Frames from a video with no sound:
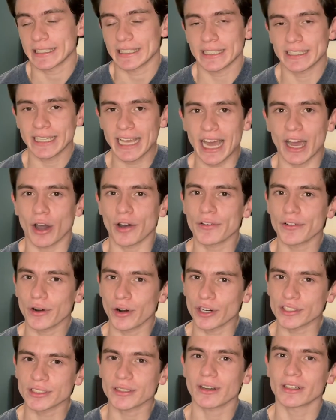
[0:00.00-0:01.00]
yeah, of
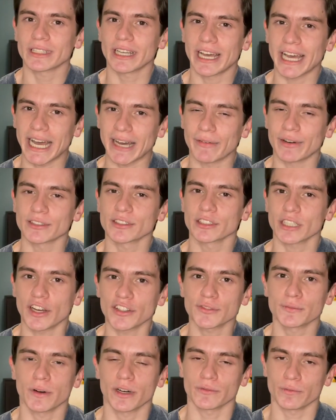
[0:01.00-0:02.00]
course I'm gonna have a
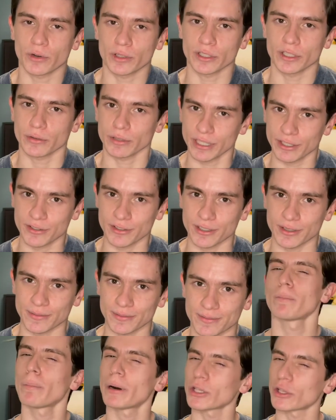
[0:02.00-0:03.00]
soft spot for the creature.
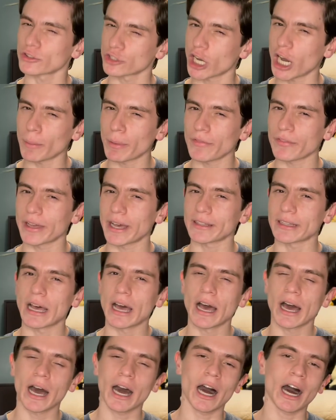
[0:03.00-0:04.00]
But on top of that,
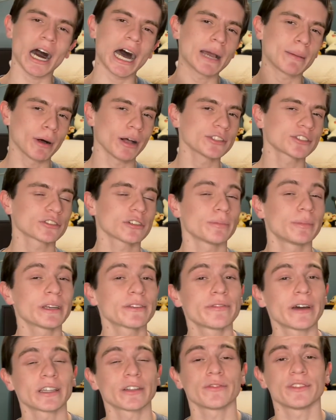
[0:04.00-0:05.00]
I'm also a big
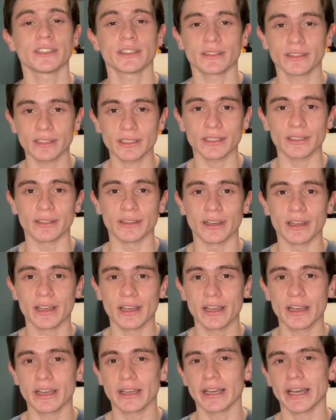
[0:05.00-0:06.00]
fan of D&D.
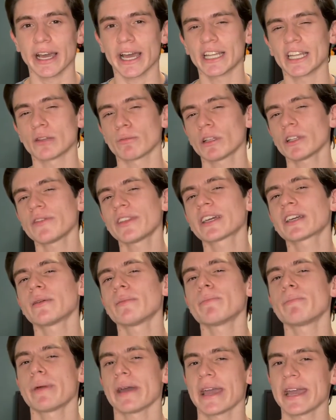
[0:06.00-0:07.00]
And in one of the
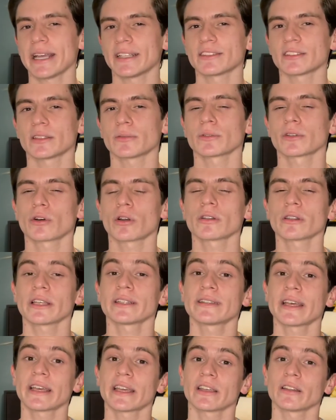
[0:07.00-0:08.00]
campaigns that I'm currently
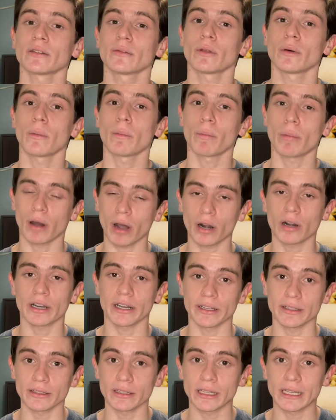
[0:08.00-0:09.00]
taking part
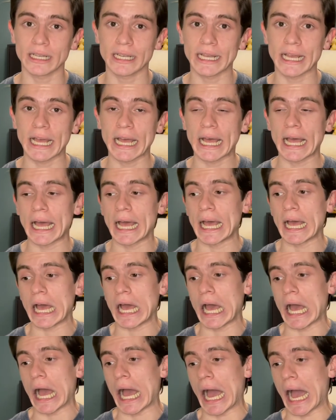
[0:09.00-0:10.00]
in,
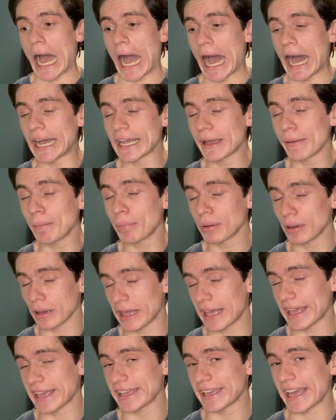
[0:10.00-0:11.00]
I am
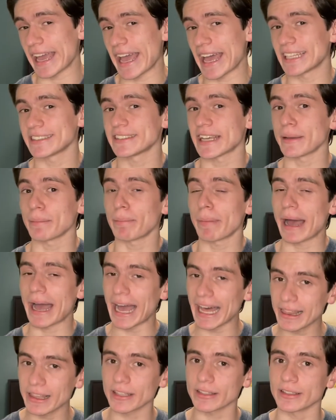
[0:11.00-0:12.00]
playing as a
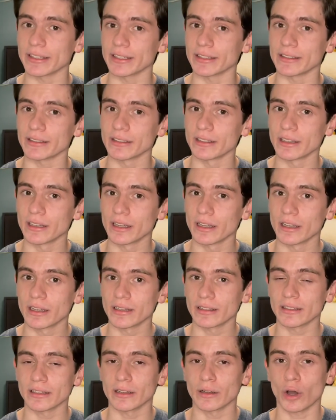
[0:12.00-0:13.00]
paladin
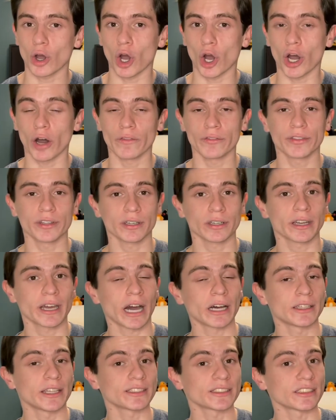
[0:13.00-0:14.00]
of the
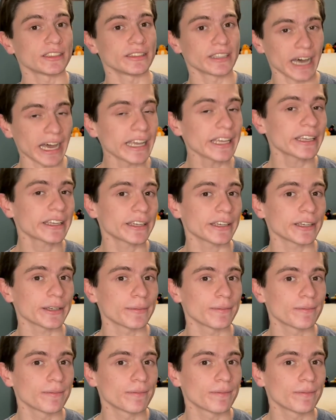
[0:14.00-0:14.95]
goddess Nike,